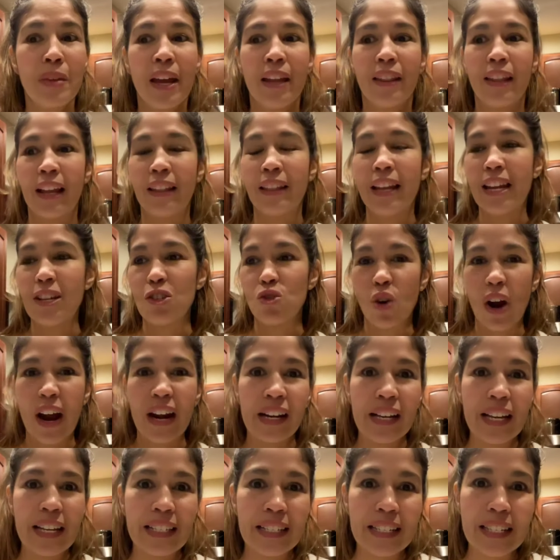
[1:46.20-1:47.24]
that they try
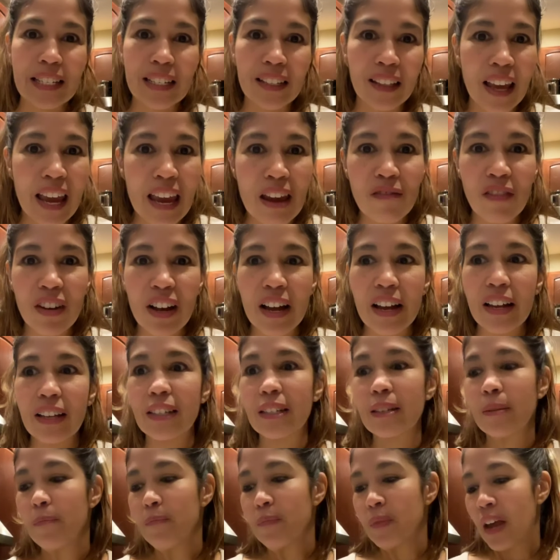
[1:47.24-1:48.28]
to enslave
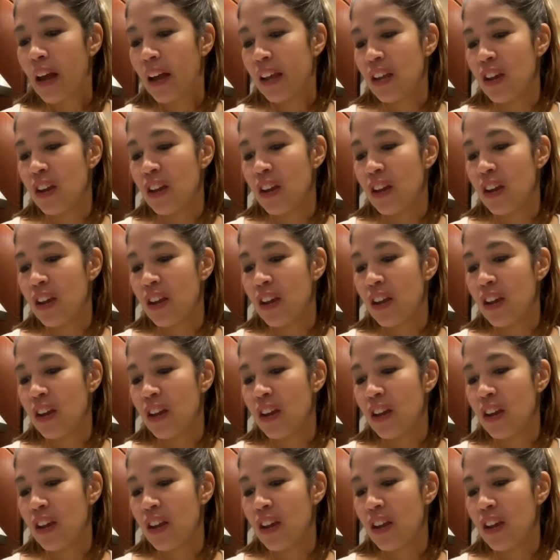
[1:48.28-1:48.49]
us.